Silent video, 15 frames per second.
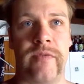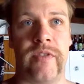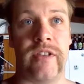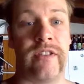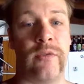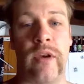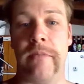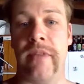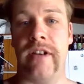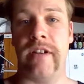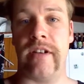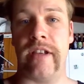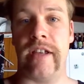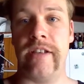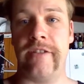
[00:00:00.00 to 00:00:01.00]
20
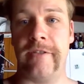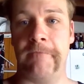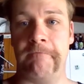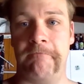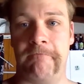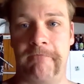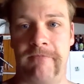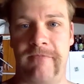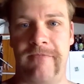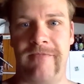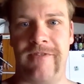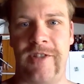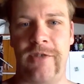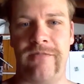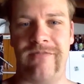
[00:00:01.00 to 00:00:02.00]
minute, I guess.
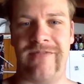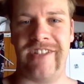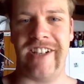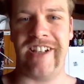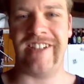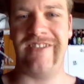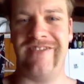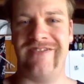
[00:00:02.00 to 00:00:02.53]
Cool. See ya.